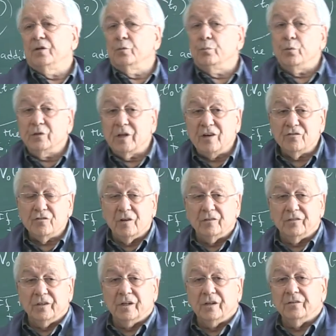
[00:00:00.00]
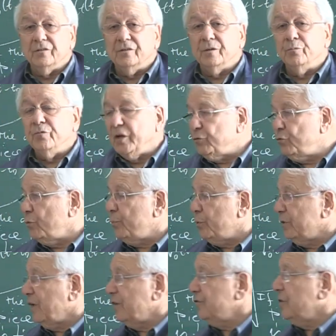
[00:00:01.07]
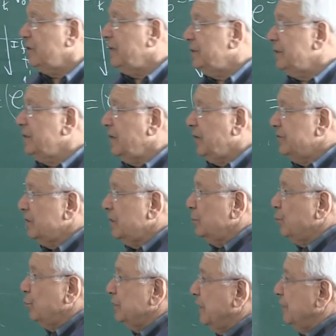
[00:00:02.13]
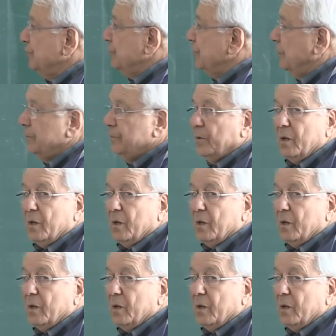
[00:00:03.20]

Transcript: the potentials in it, the vector potential and the classical potential.